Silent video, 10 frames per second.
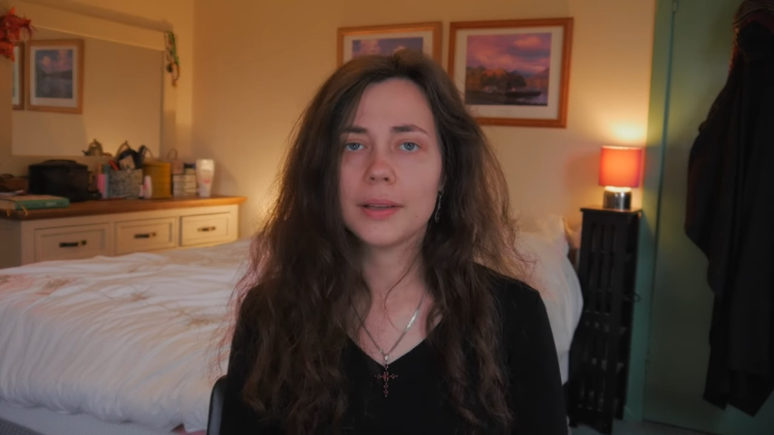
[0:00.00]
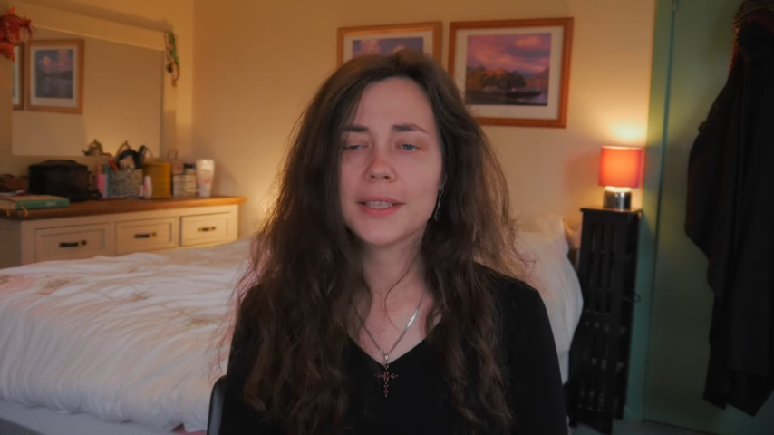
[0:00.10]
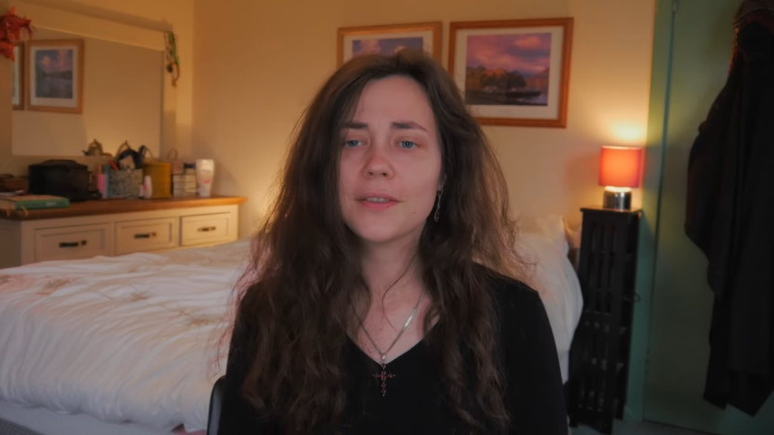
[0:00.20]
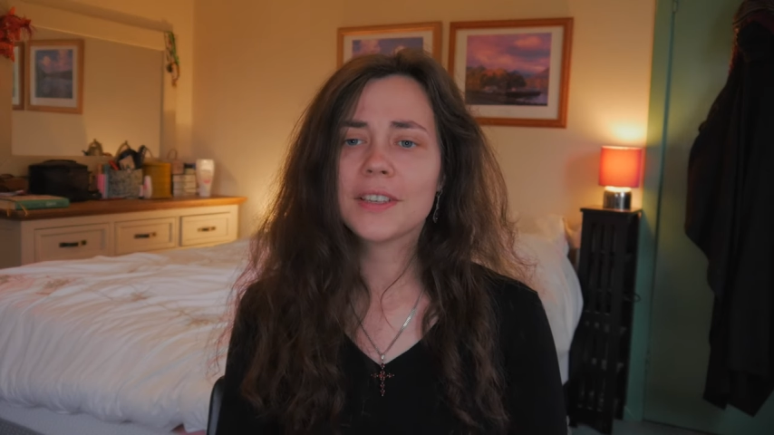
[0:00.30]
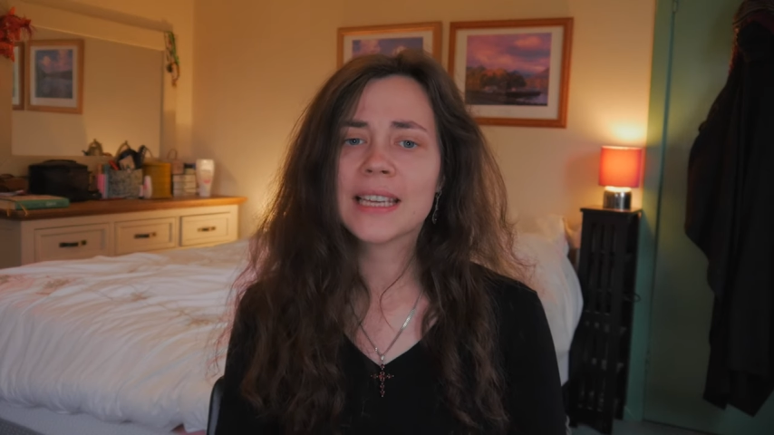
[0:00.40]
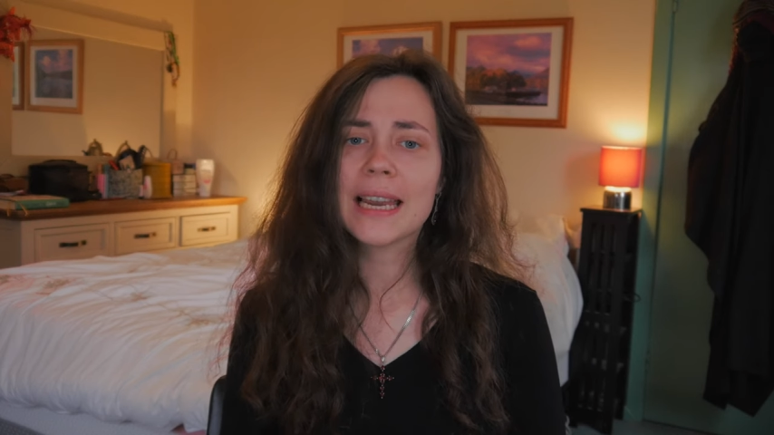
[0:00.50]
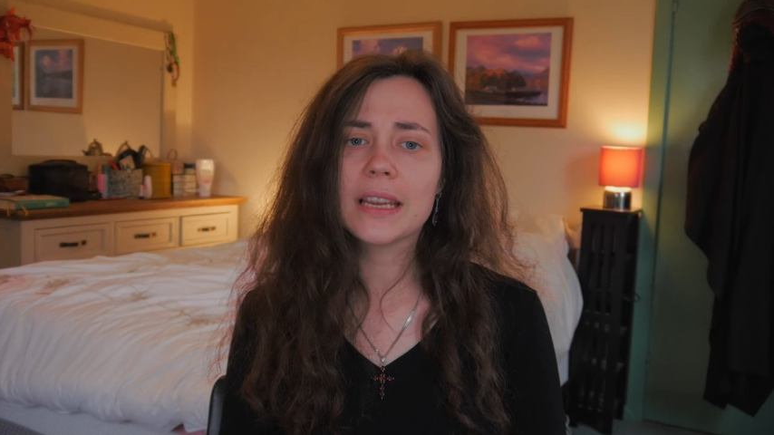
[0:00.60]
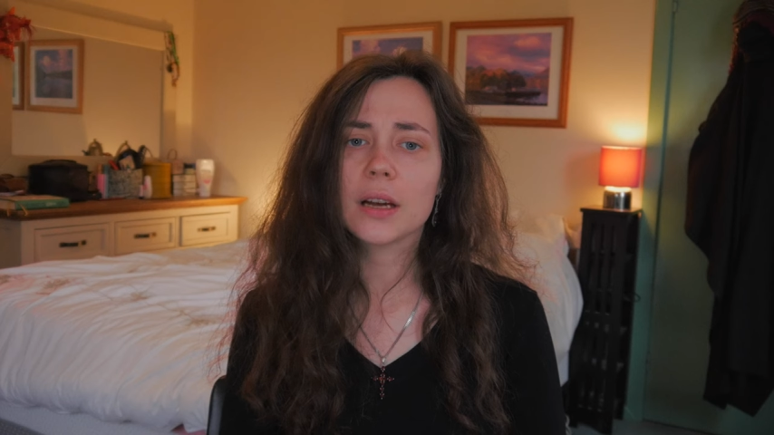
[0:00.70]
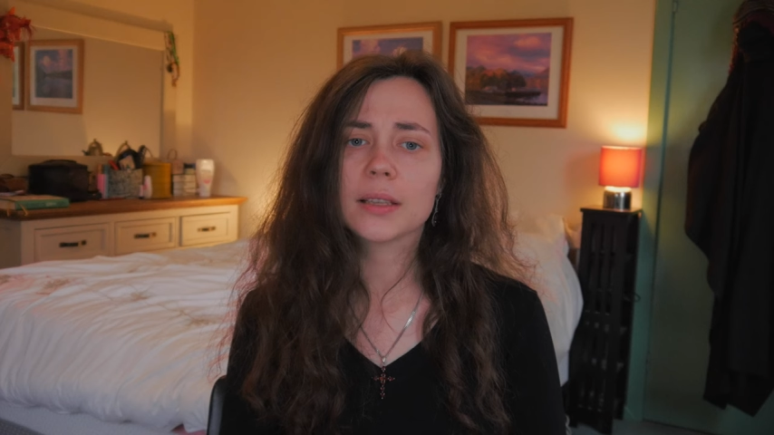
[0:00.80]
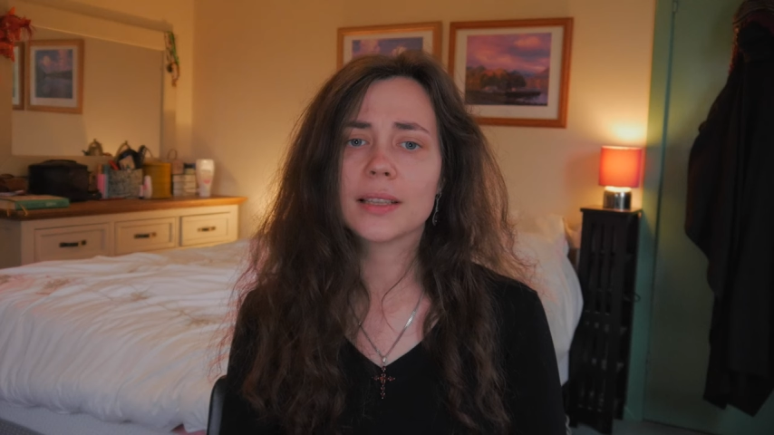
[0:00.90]
Instead of
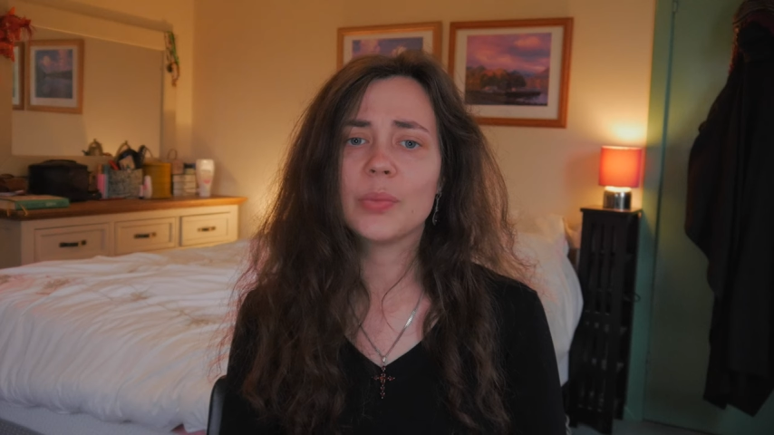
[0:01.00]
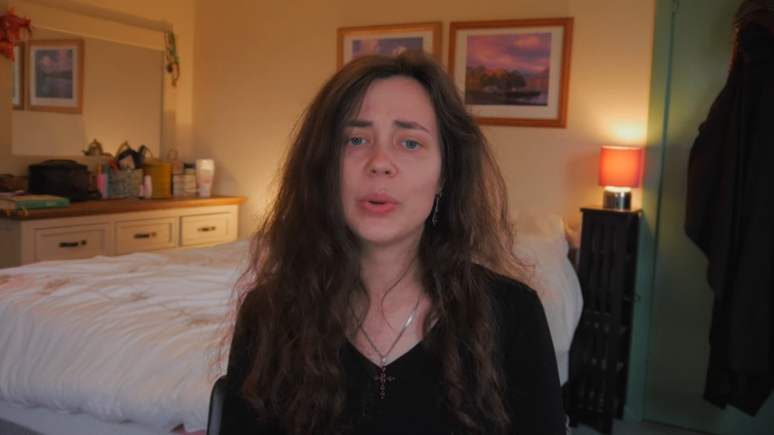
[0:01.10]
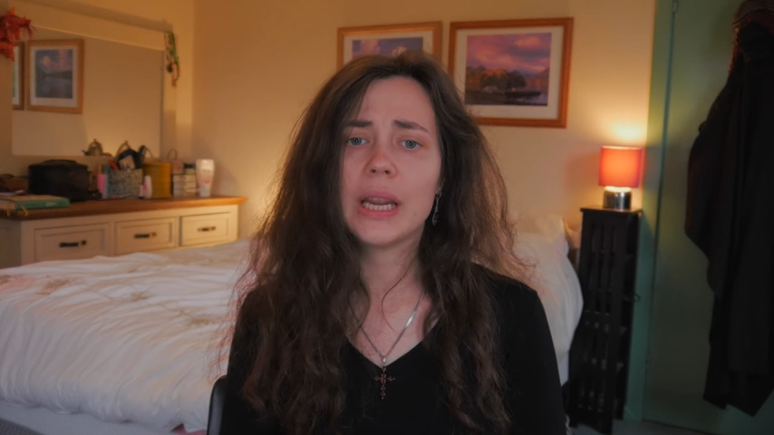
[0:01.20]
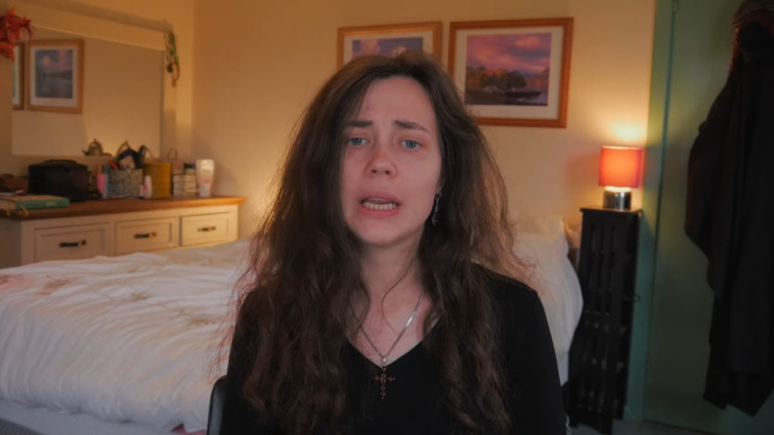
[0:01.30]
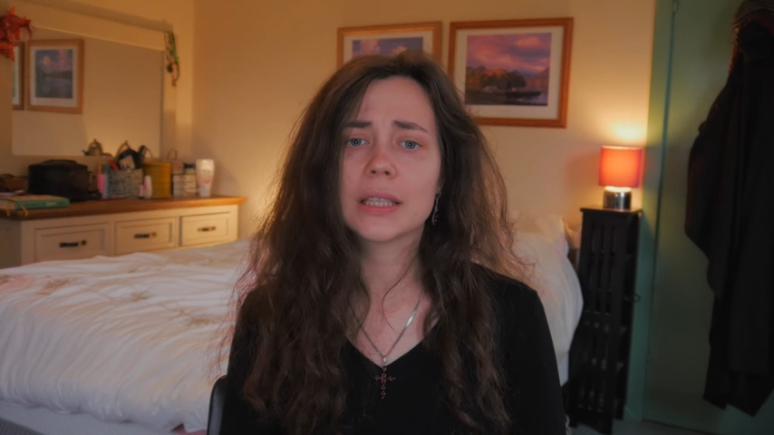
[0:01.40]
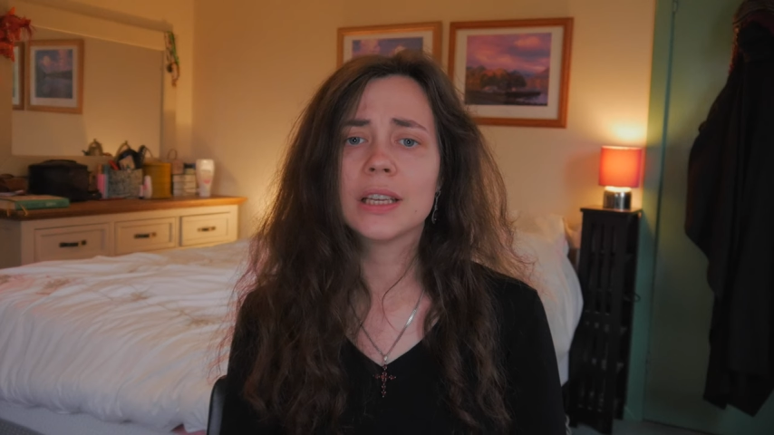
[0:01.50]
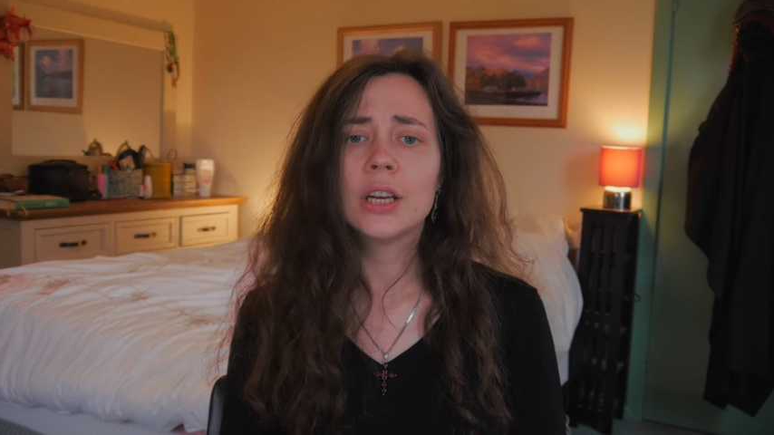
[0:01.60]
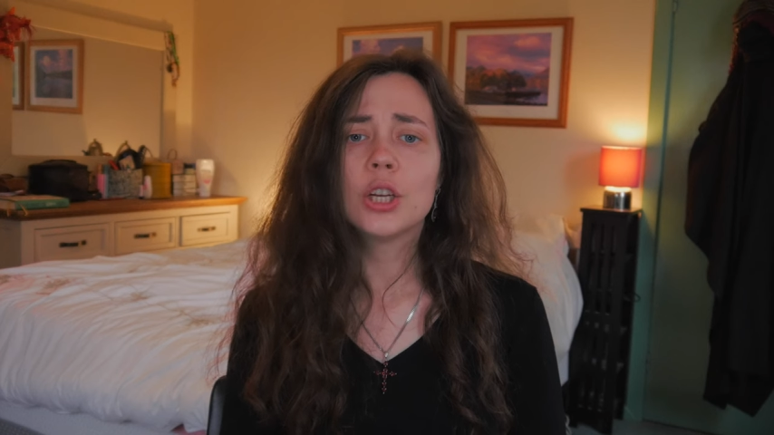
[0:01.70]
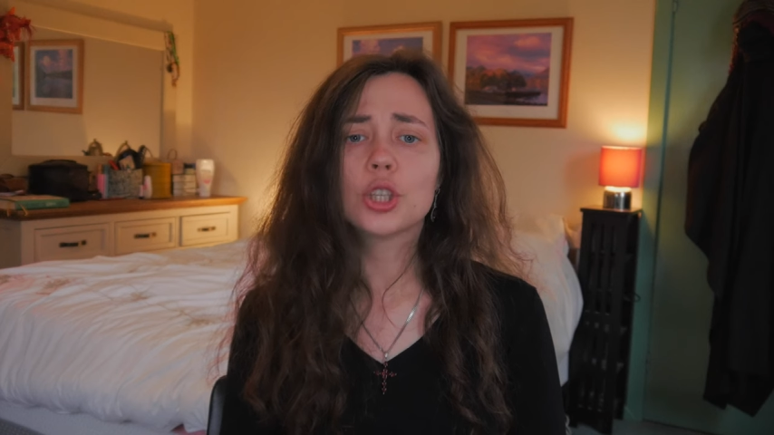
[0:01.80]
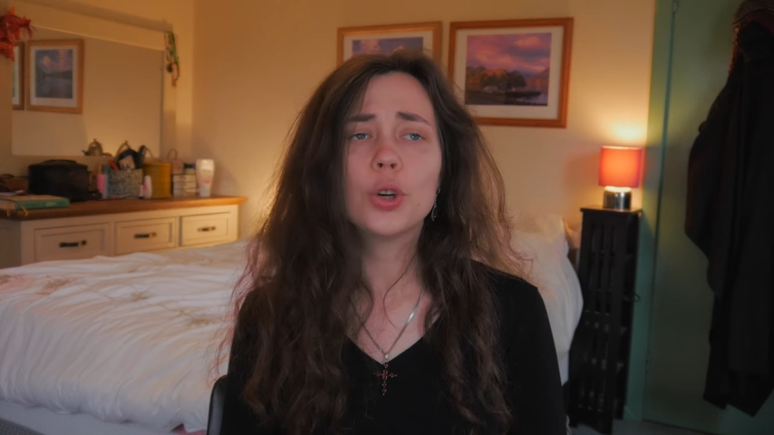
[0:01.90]
telling us that Bee is
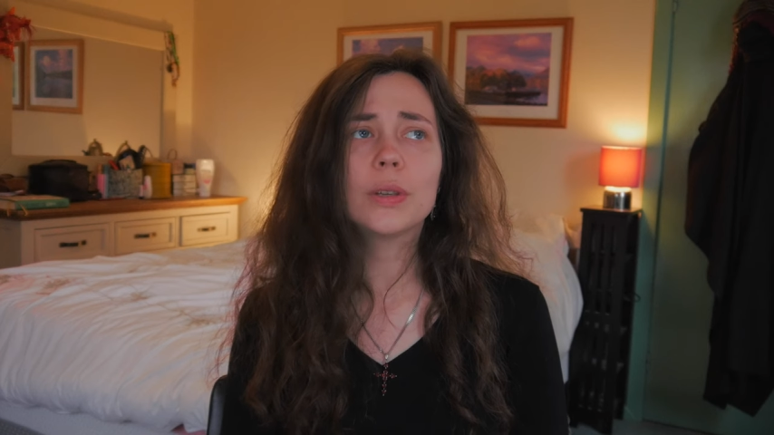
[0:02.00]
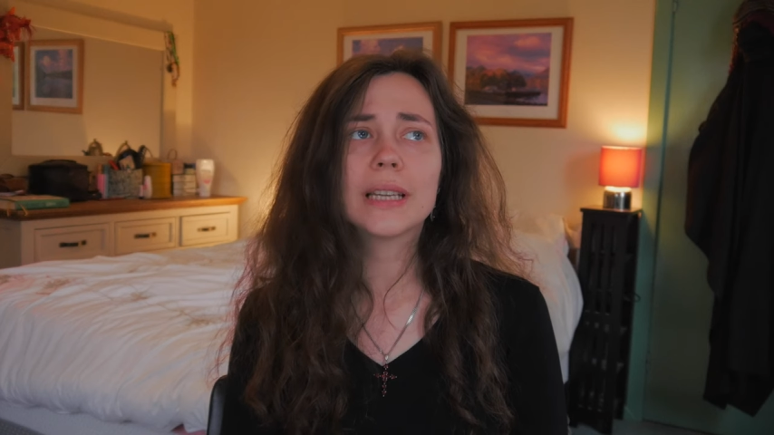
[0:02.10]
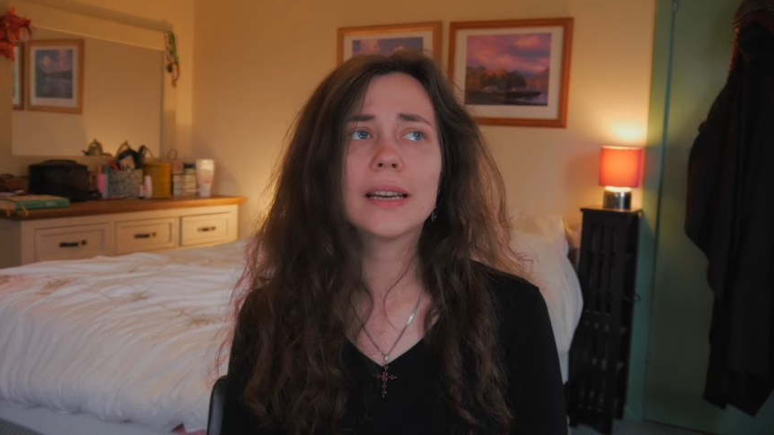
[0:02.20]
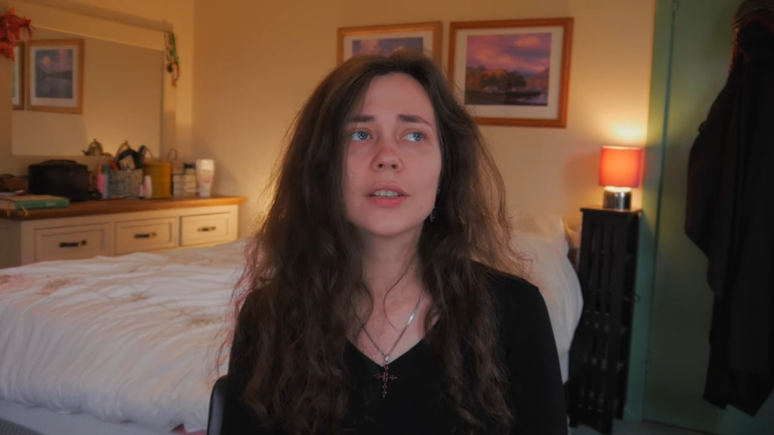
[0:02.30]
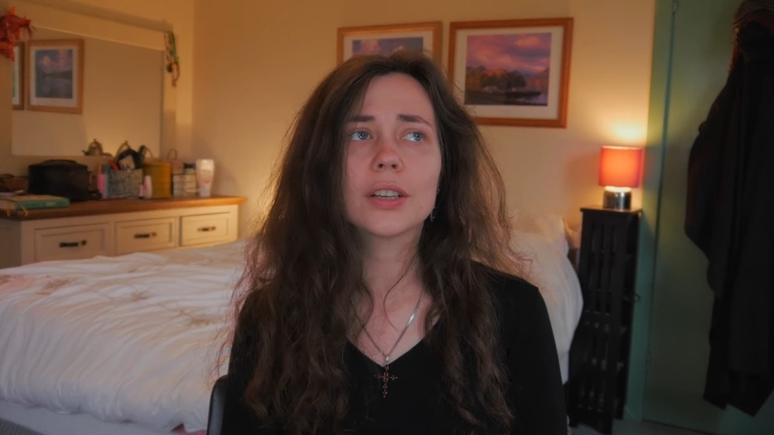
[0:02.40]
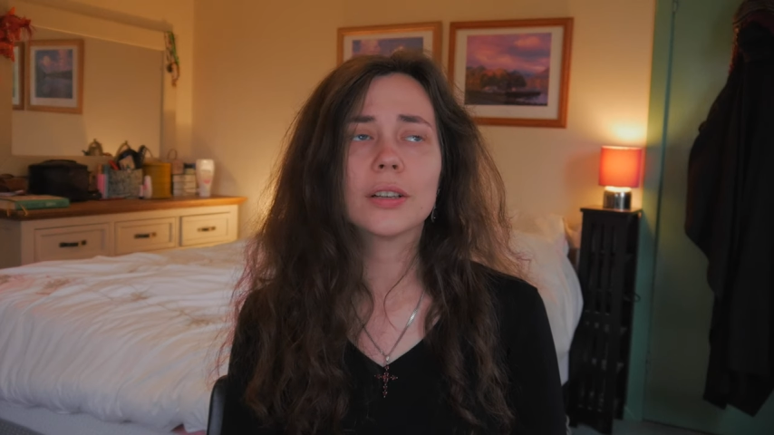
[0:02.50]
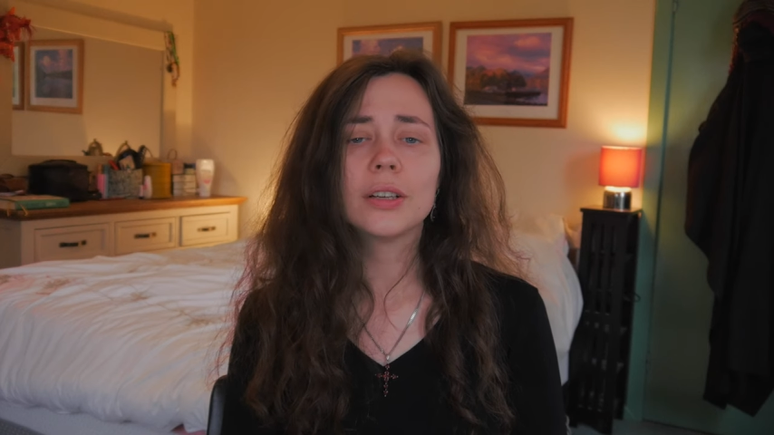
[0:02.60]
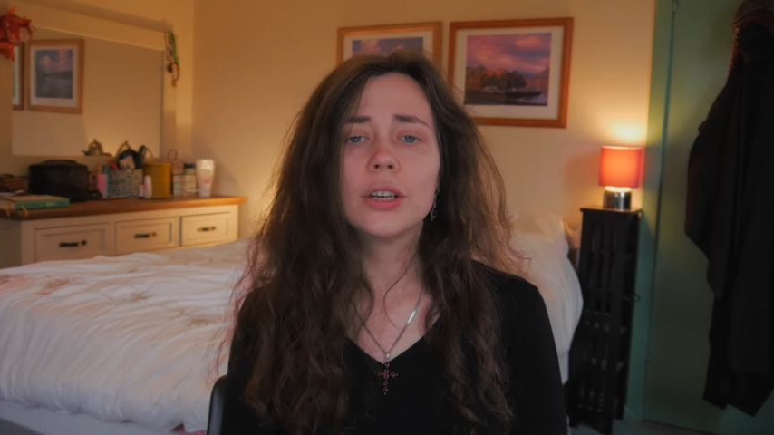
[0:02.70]
too tender,